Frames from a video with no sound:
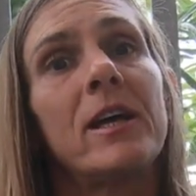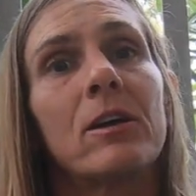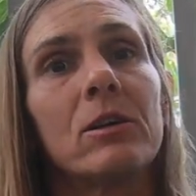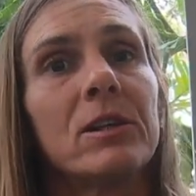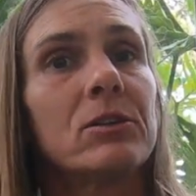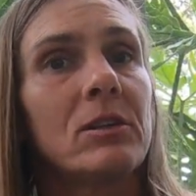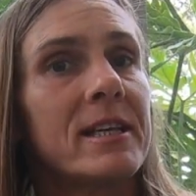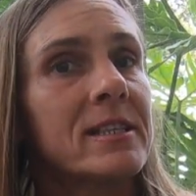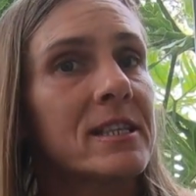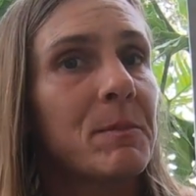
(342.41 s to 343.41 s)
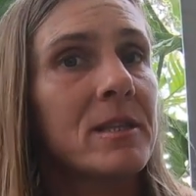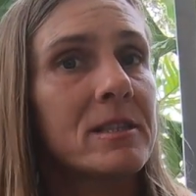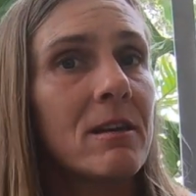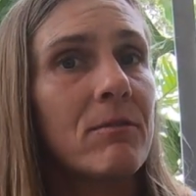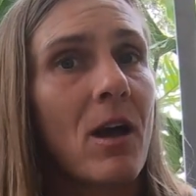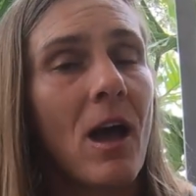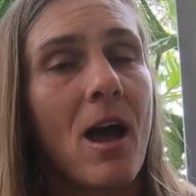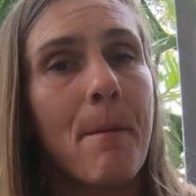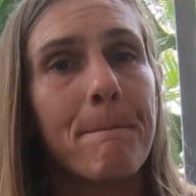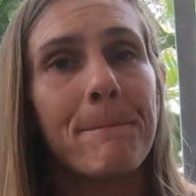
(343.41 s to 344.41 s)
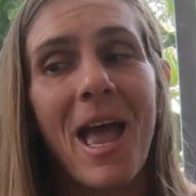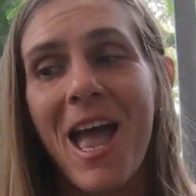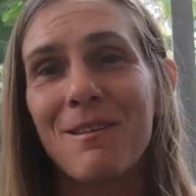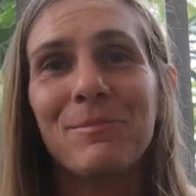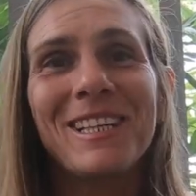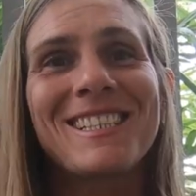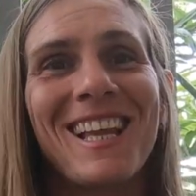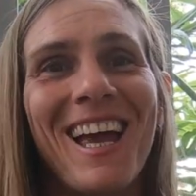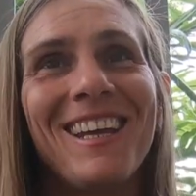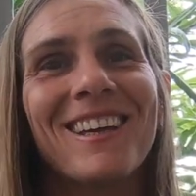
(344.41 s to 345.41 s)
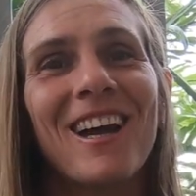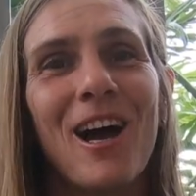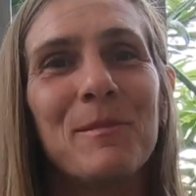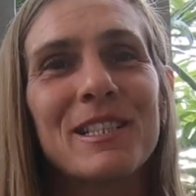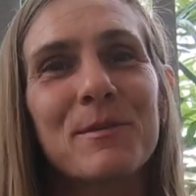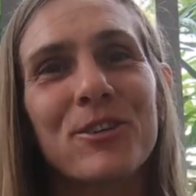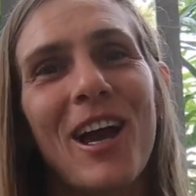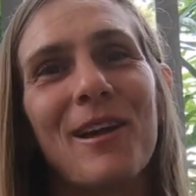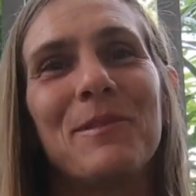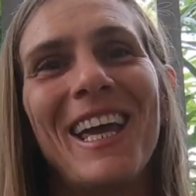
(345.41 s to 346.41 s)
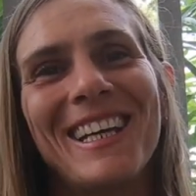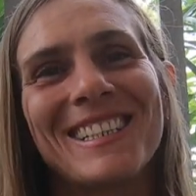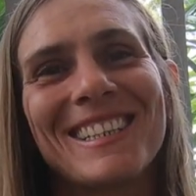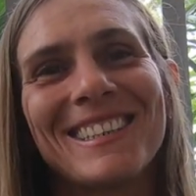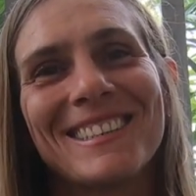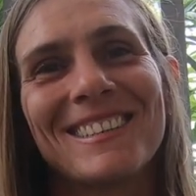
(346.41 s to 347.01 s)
that are a little less expensive. And please like and comment, subscribe. Thanks.